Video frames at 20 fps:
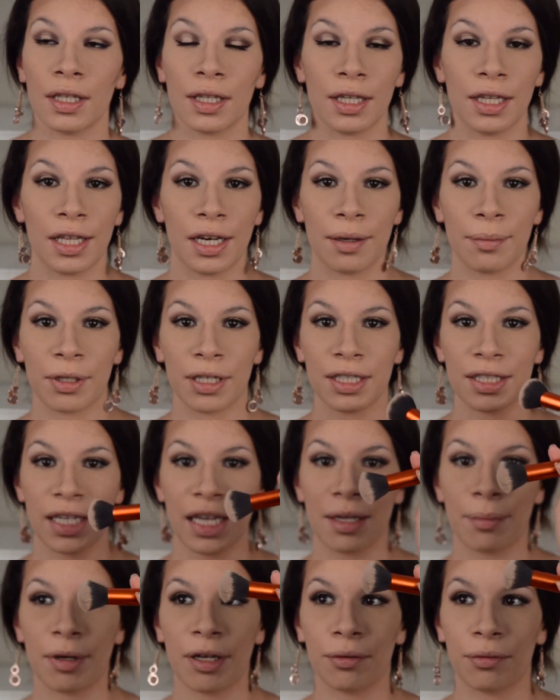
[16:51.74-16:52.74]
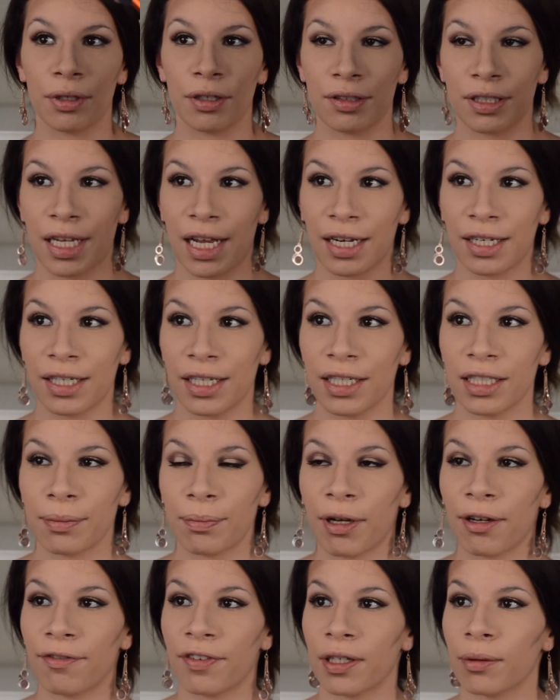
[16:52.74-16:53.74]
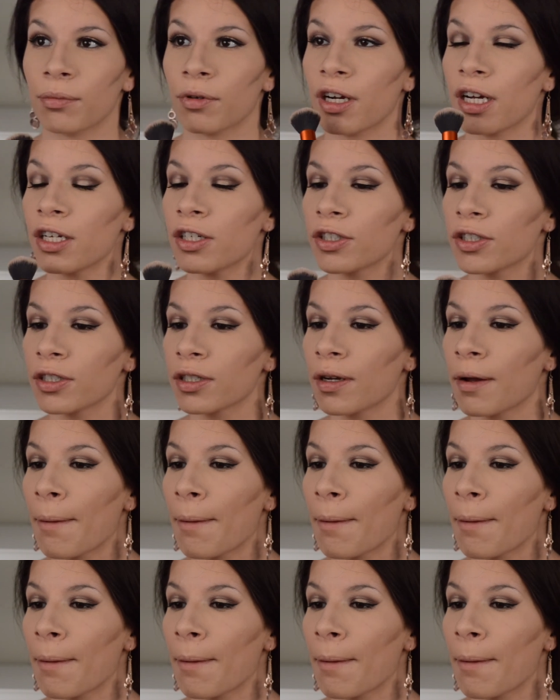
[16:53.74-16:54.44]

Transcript: Then I'm going to take my Real Techniques buffing brush.